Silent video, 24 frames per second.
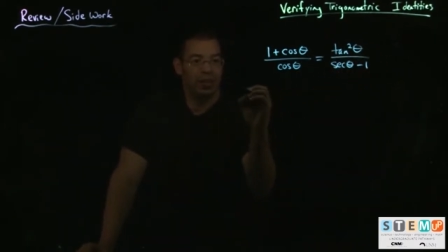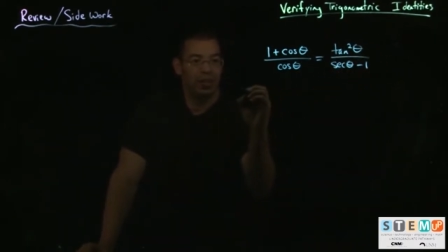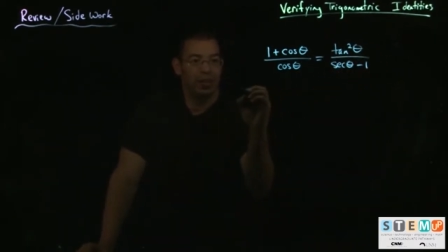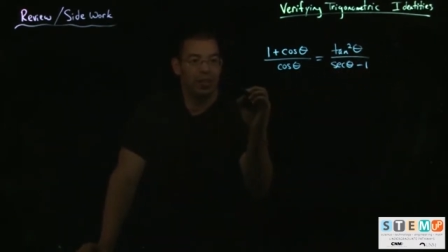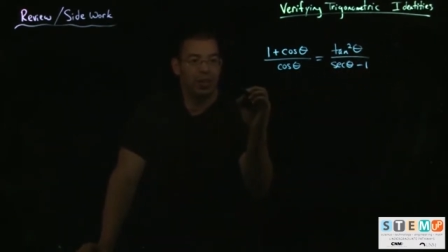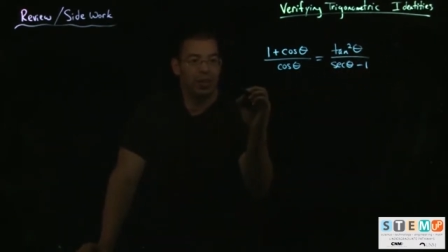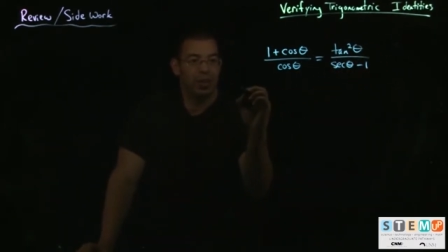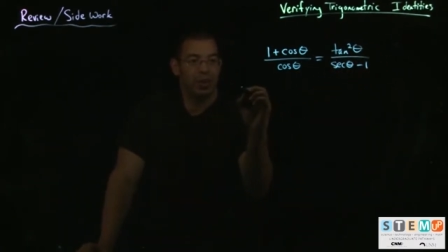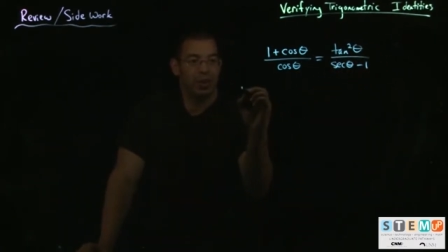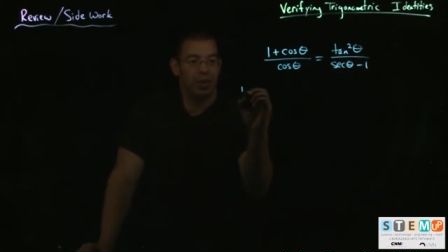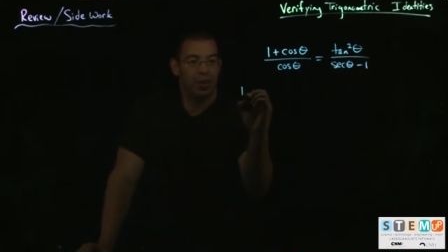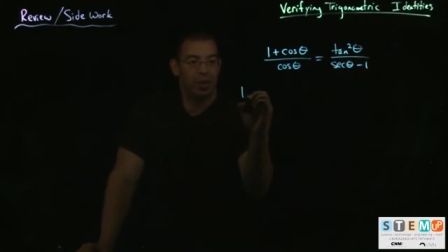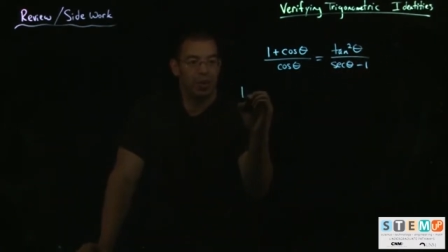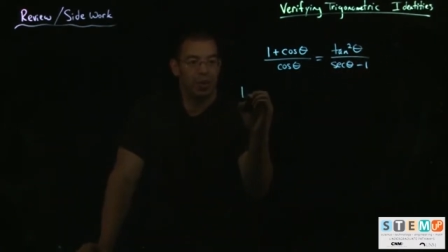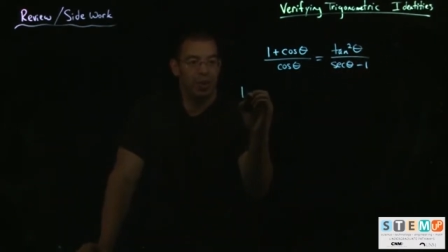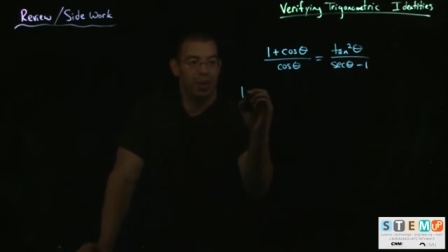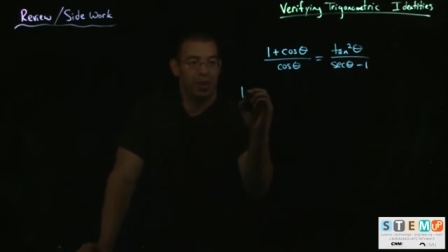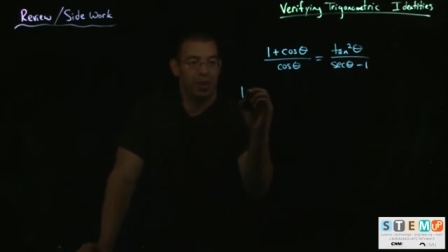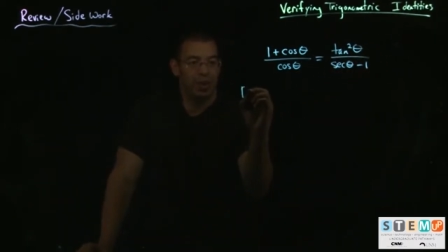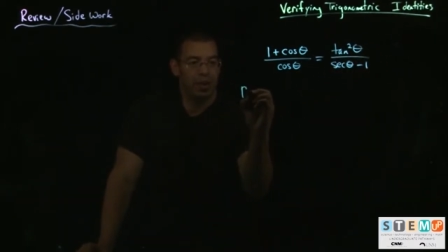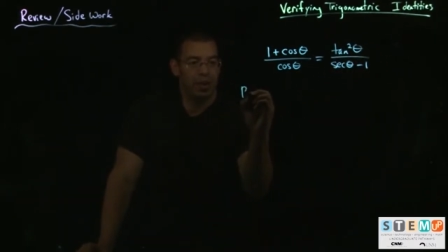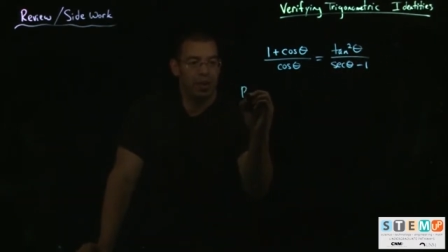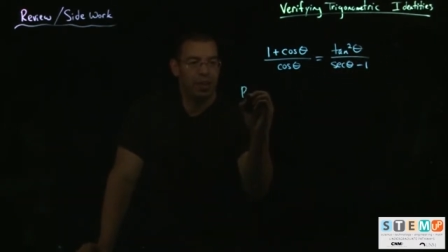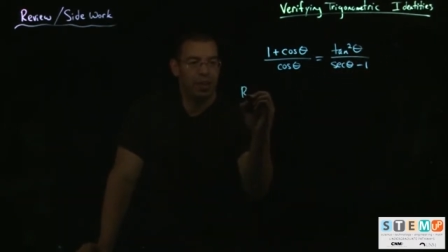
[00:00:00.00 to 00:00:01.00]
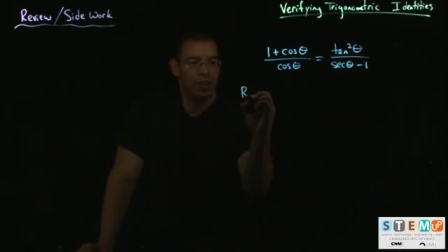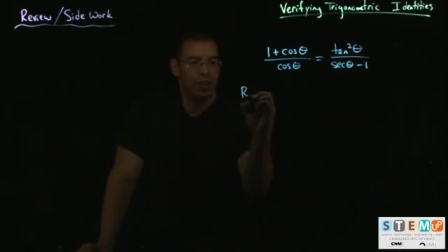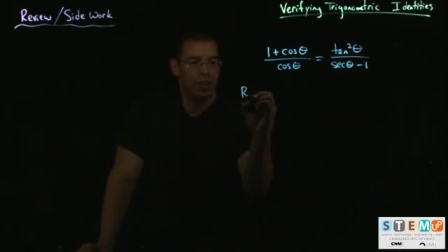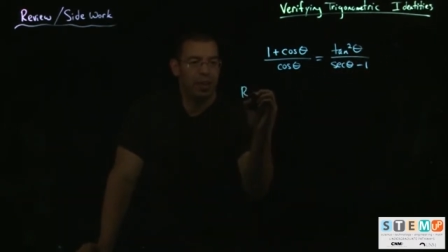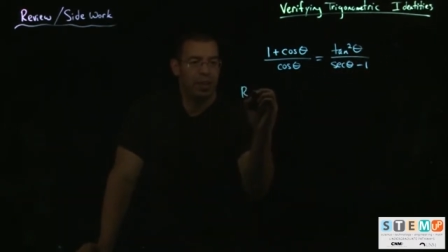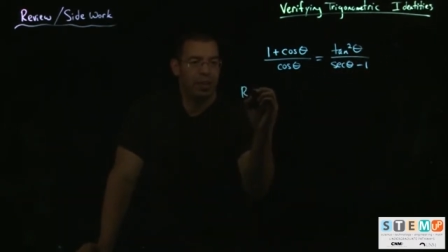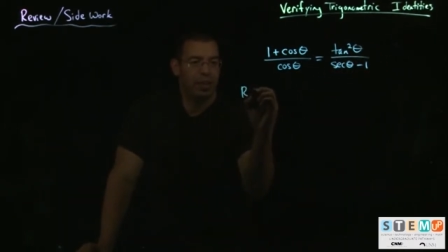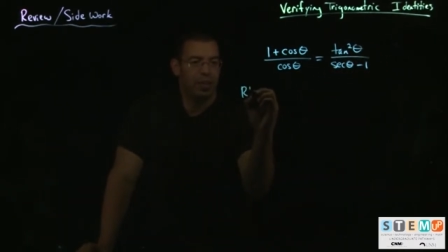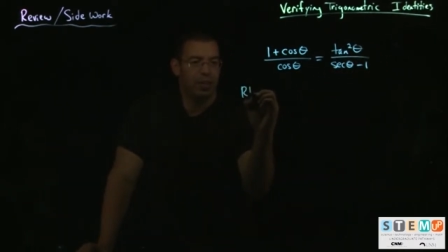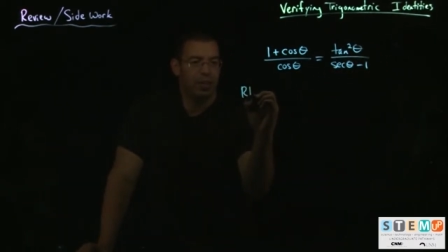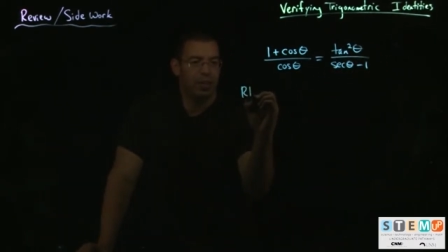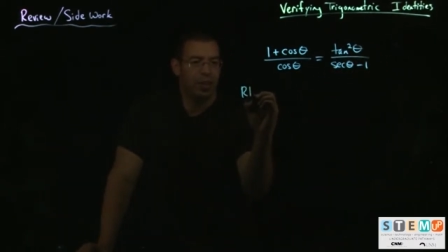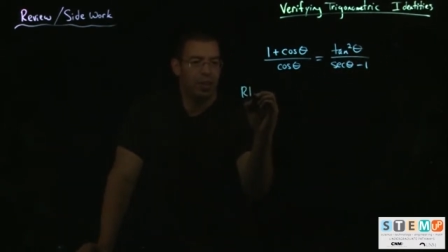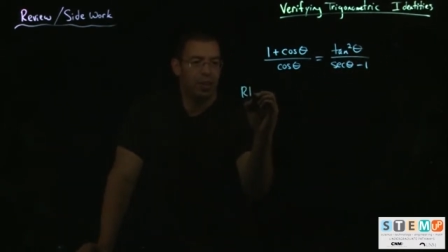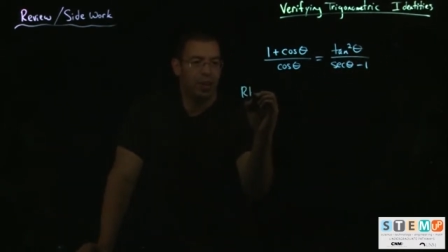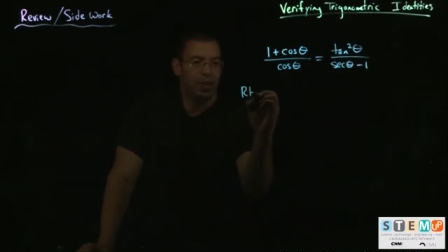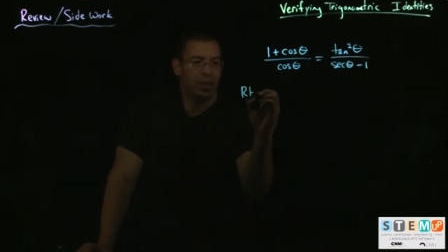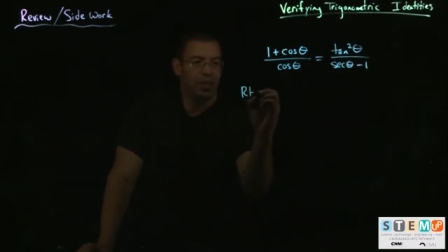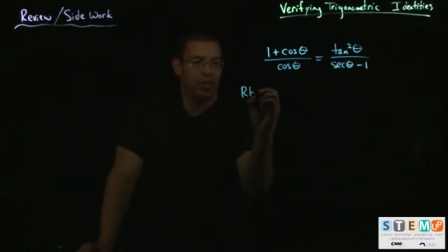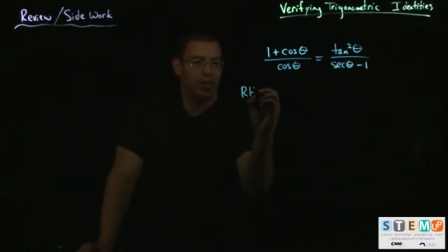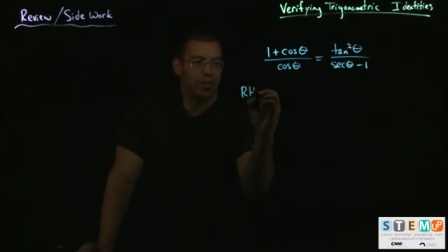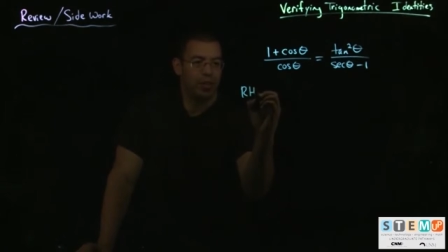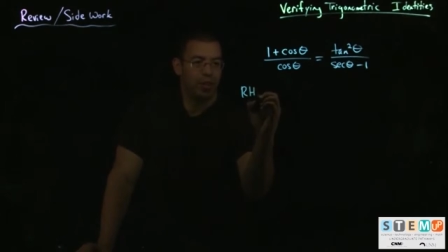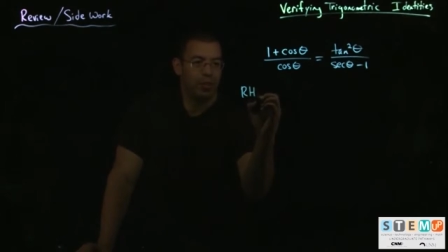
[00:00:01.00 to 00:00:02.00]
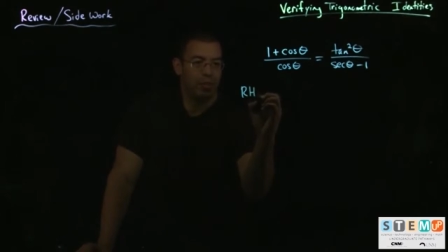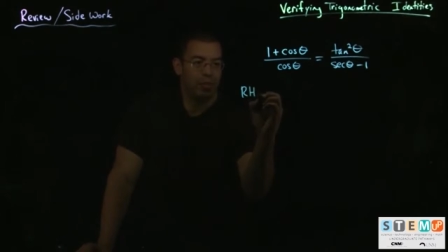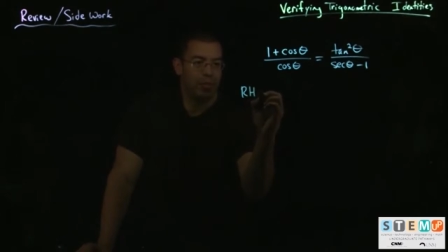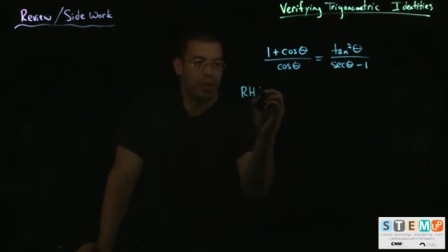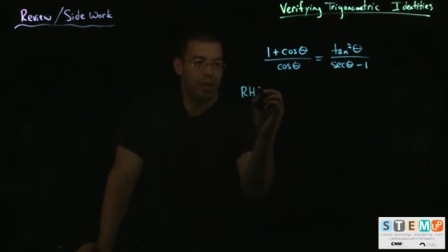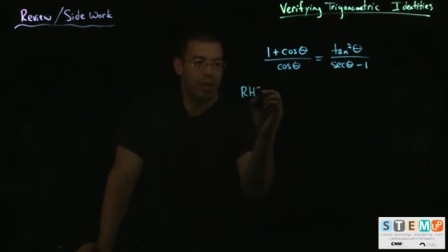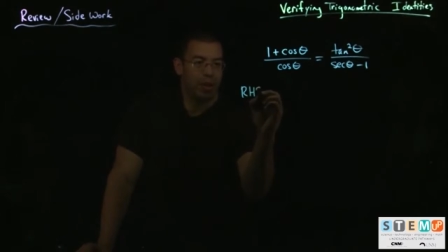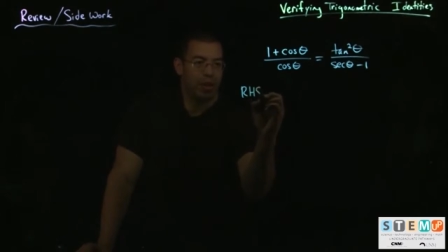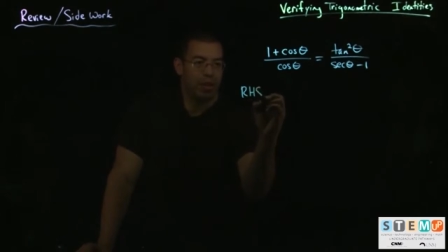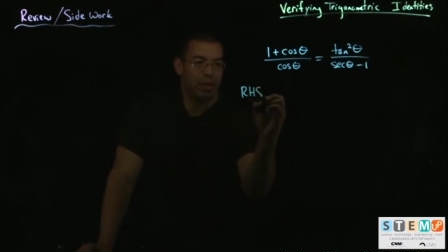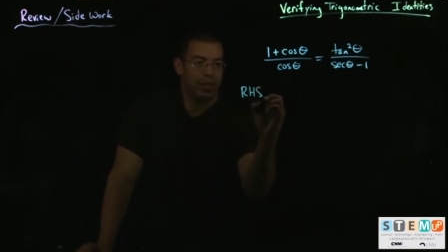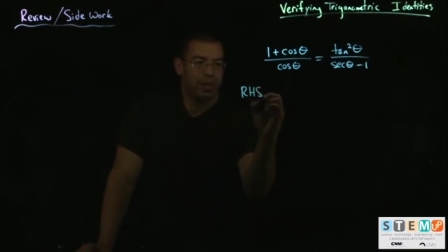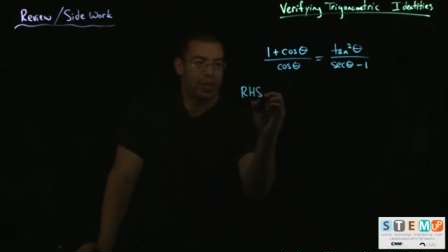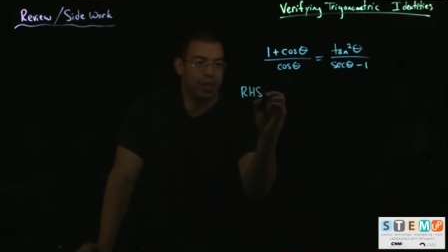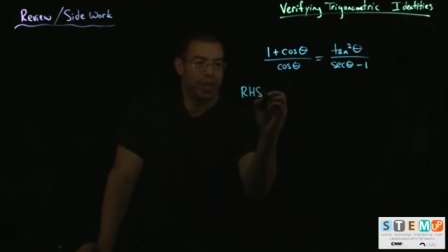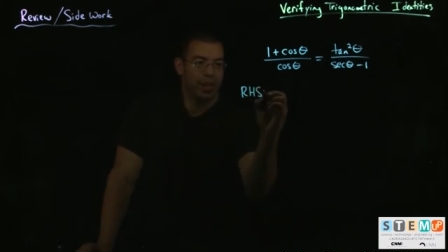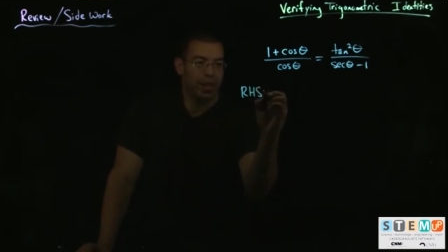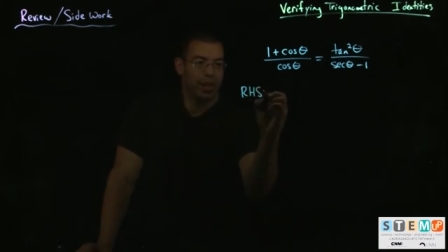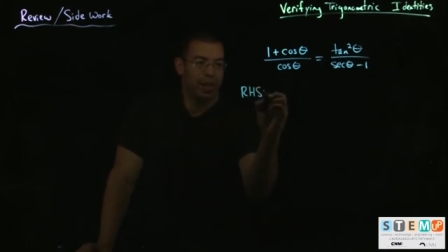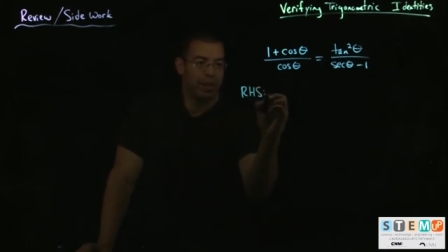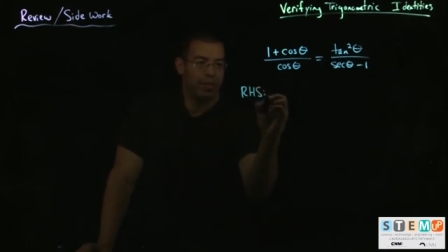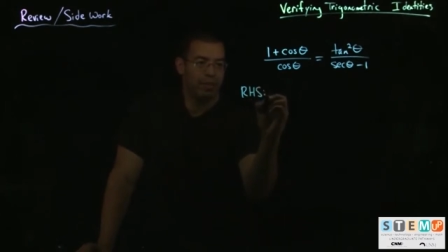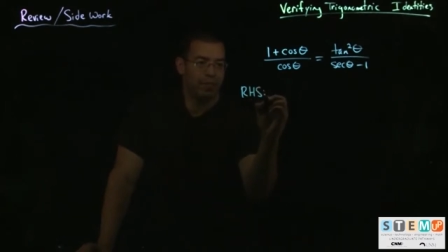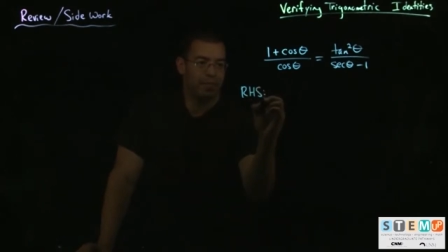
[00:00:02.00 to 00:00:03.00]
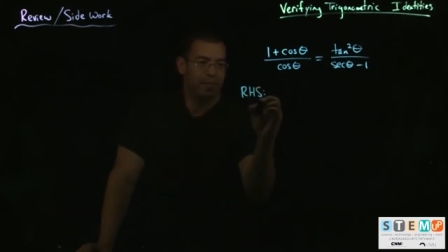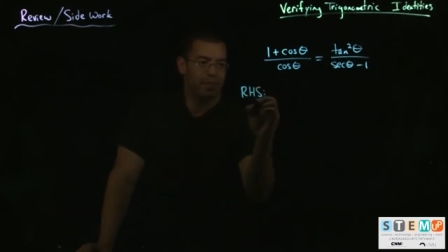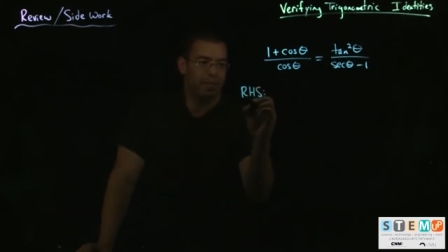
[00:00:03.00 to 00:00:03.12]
So let's go ahead and jump right into that.